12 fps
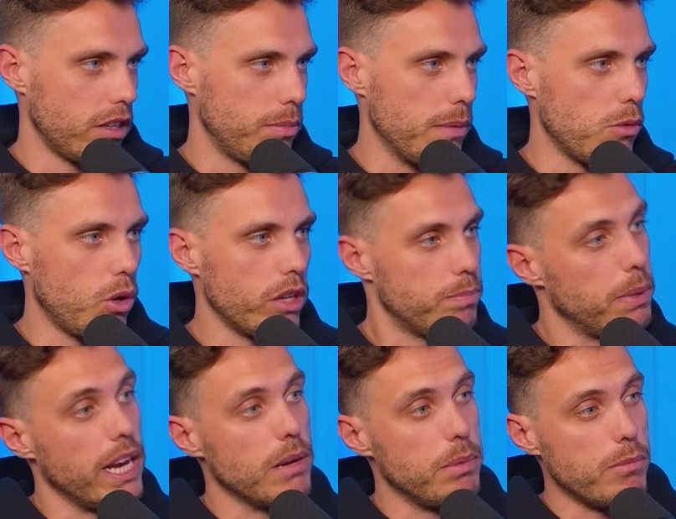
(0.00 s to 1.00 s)
It's
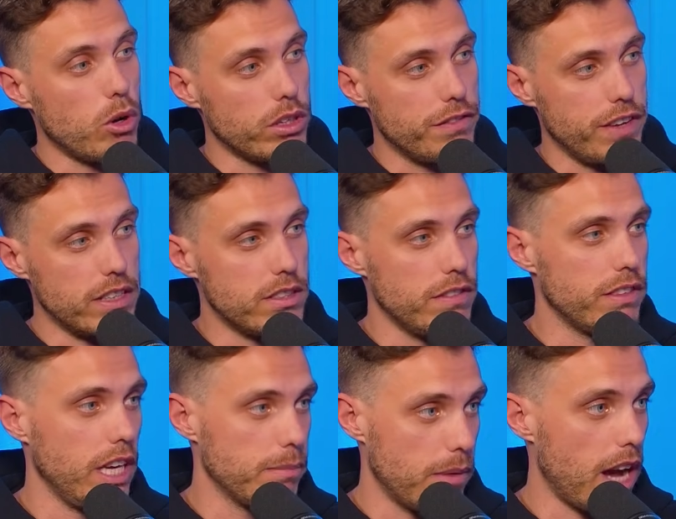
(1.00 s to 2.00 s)
been a bit more defensive
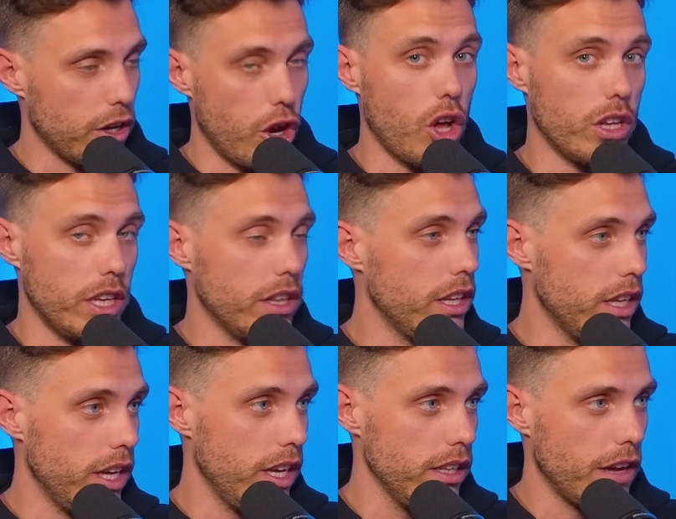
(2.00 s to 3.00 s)
kick mark early in the
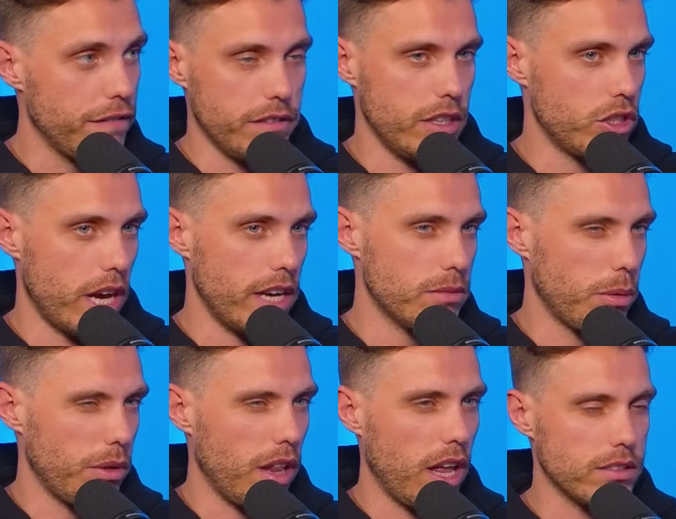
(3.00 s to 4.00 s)
year. Definitely changed
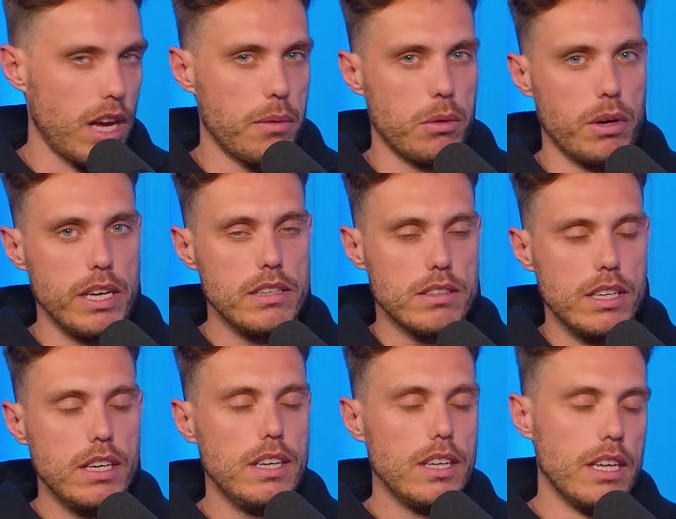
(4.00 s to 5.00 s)
probably the last couple of weeks.
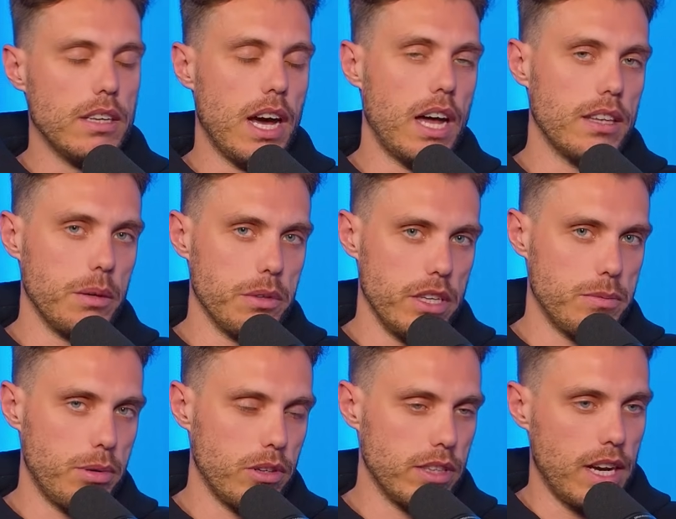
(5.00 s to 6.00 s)
And the hard thing with these
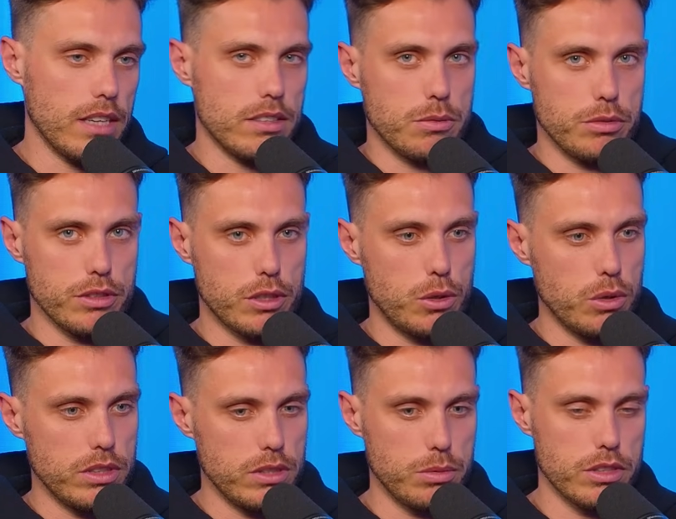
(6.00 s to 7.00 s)
podcasts is we
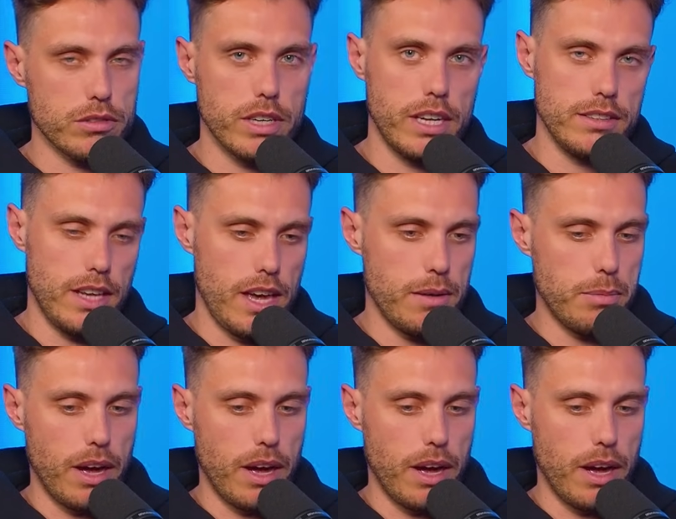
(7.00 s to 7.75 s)
record this, round 10?